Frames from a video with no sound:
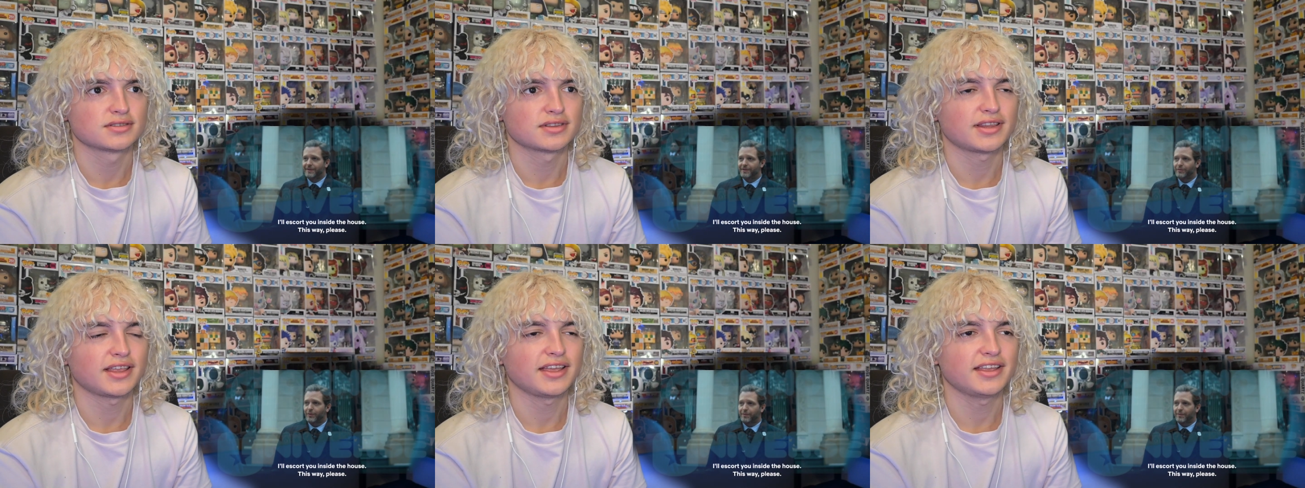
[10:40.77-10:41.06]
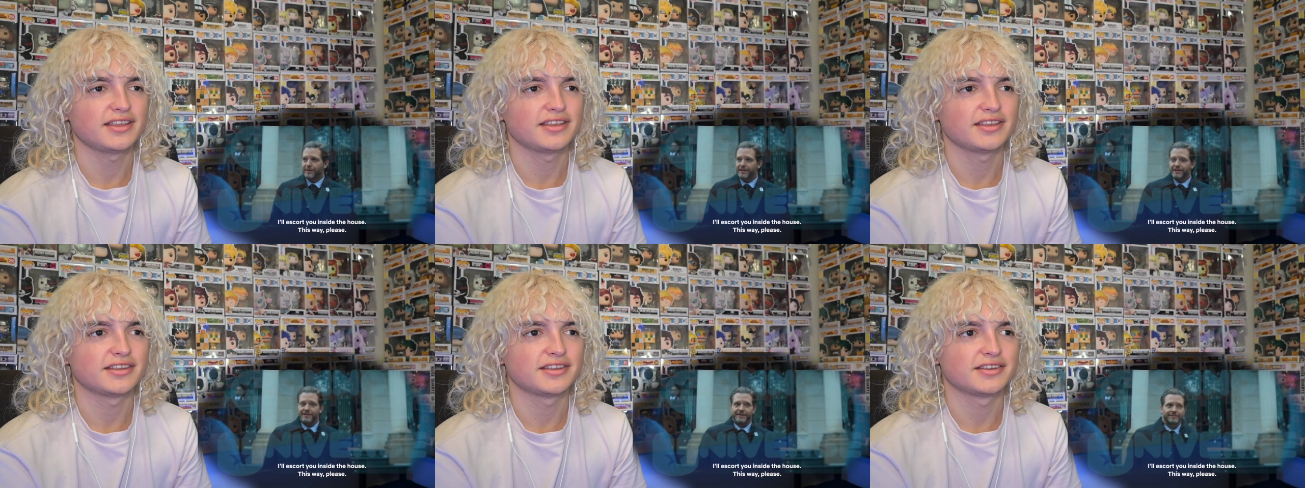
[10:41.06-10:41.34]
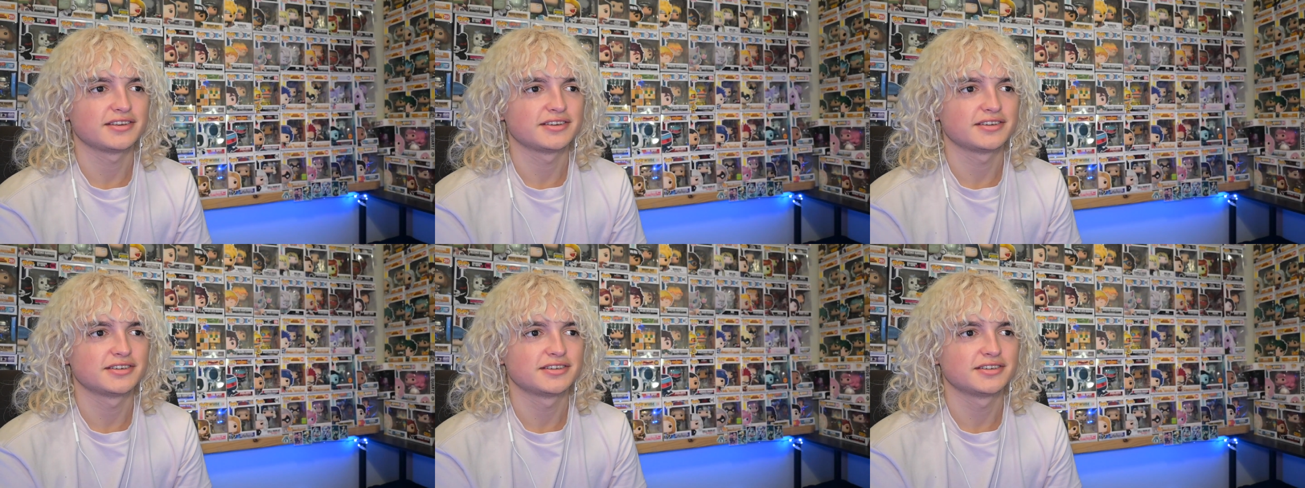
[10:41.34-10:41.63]
Thank
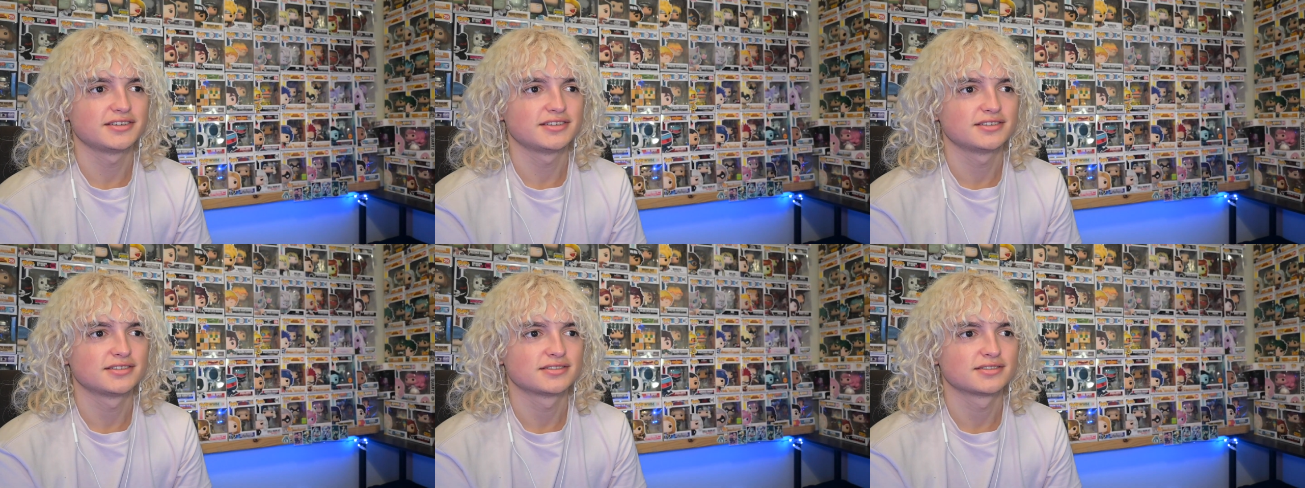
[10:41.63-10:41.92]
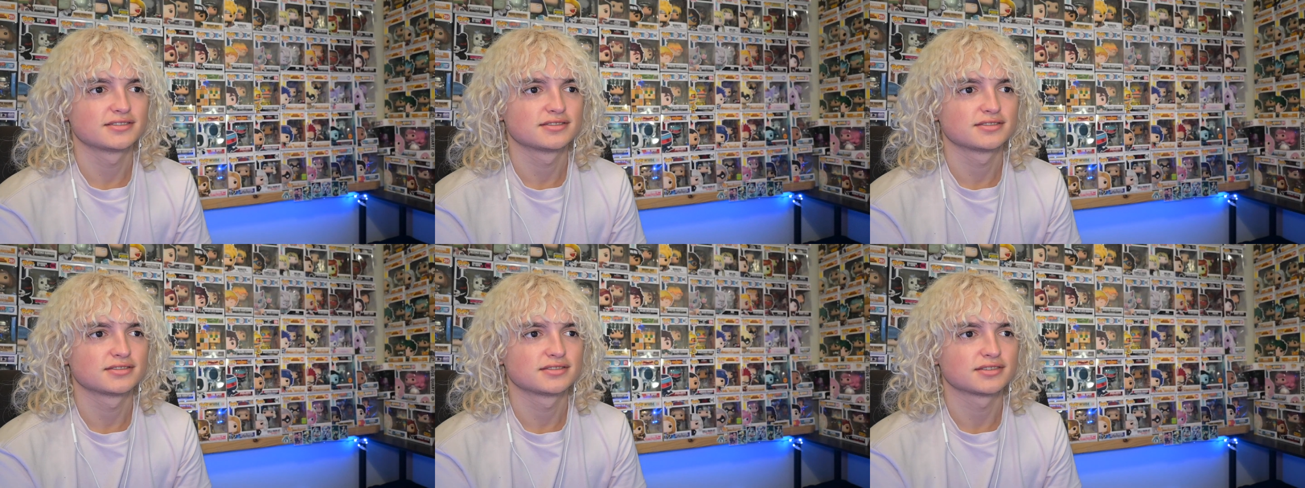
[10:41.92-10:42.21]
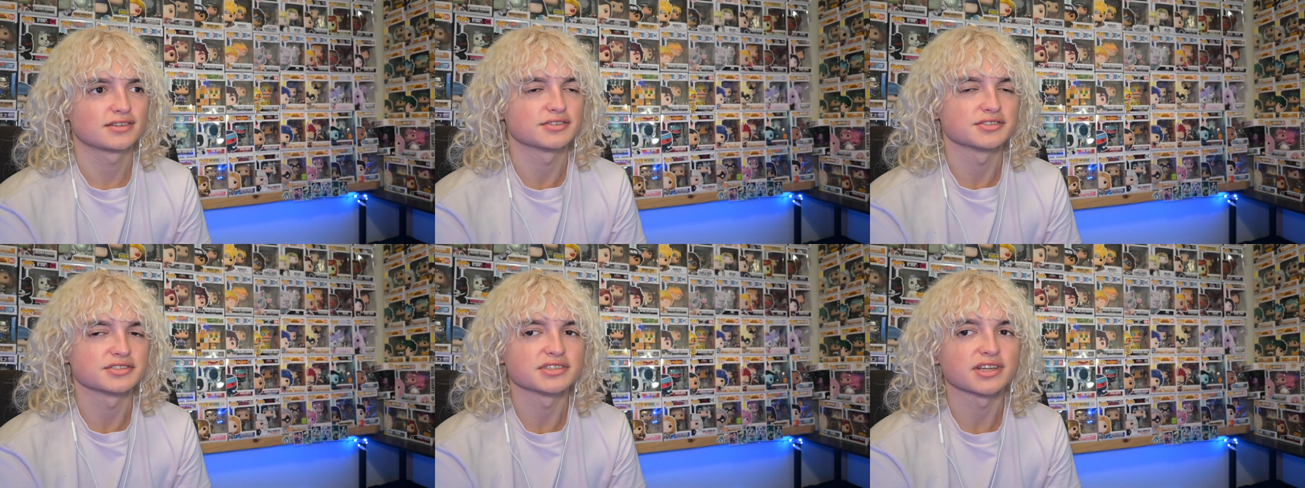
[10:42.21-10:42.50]
you.
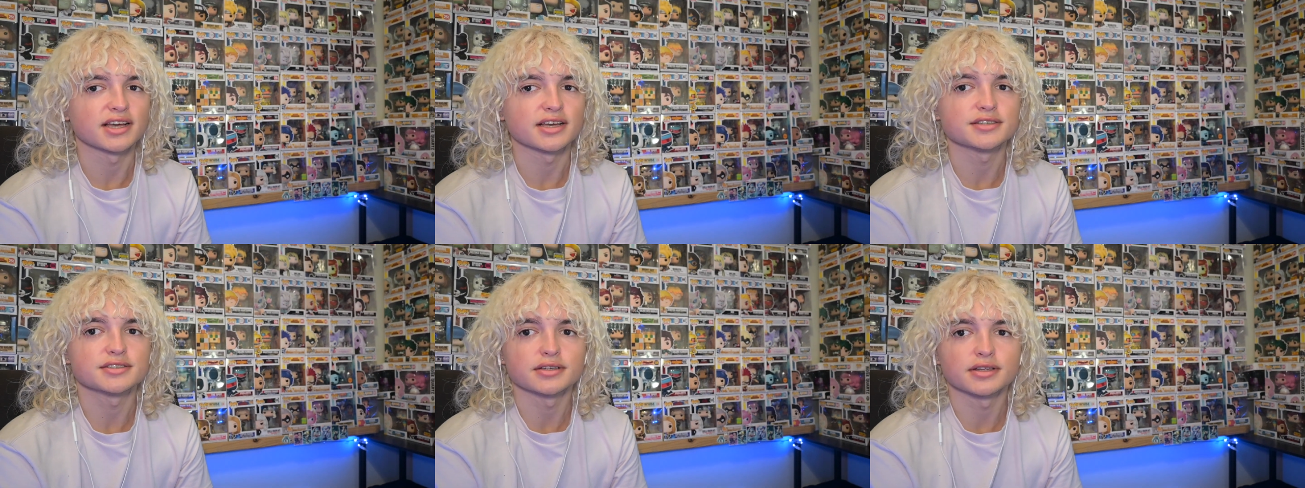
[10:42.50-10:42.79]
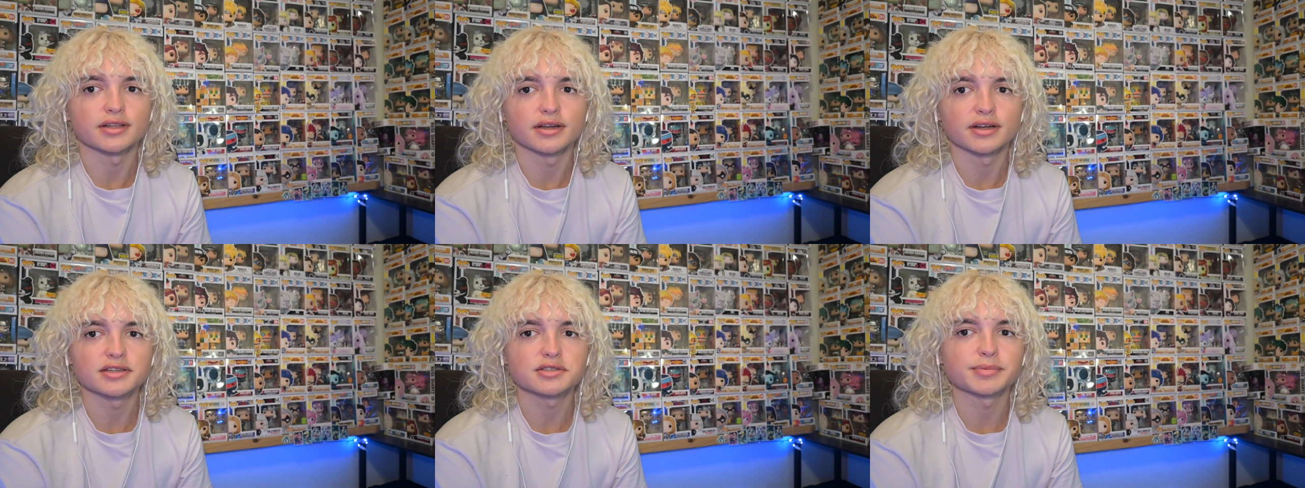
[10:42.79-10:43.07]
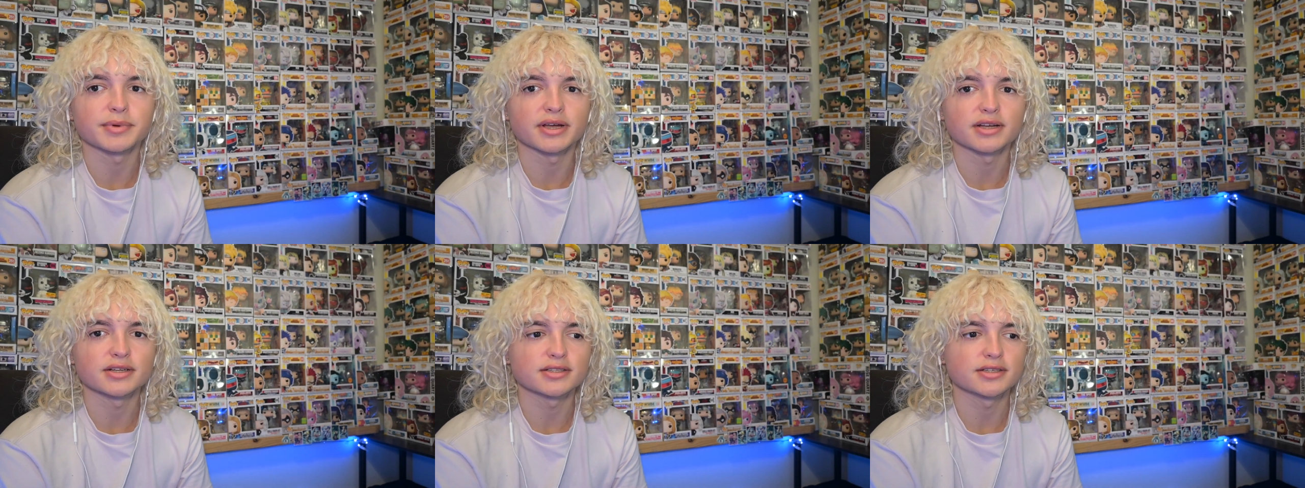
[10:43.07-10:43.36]
That was nicer than
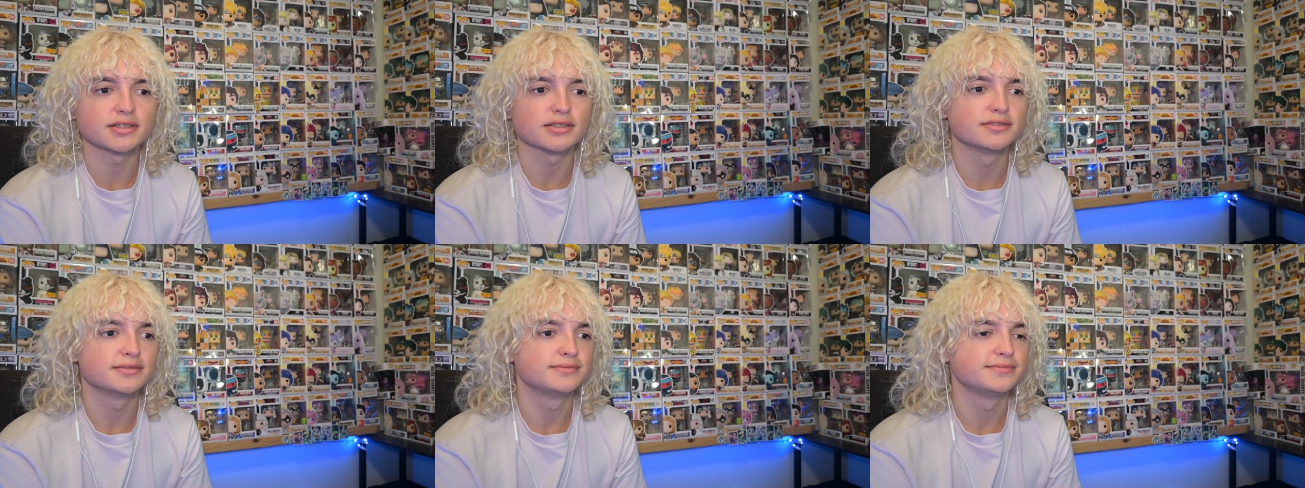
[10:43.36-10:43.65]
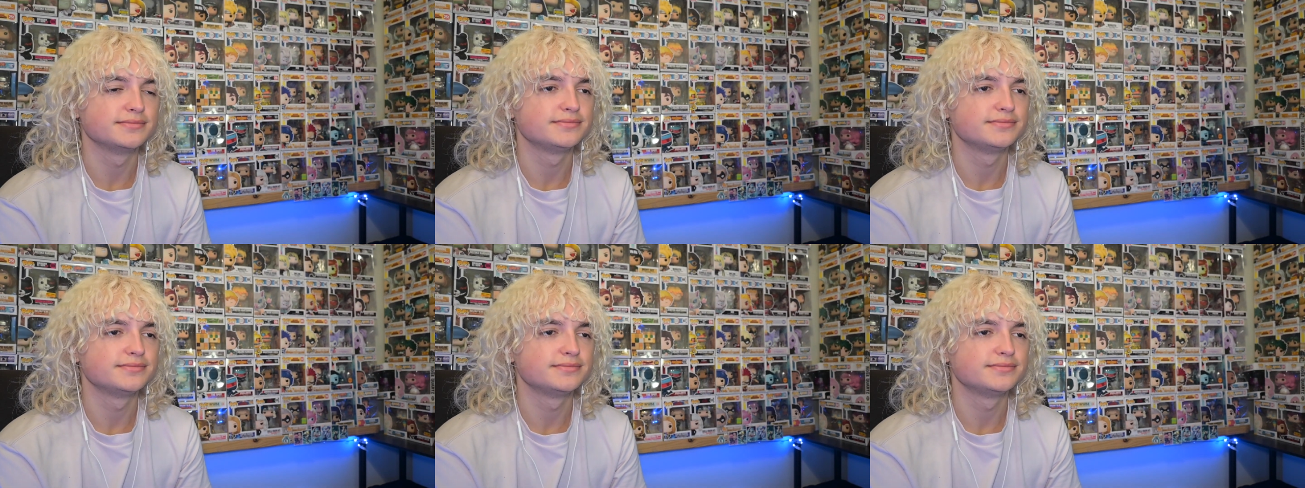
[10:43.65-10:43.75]
expected.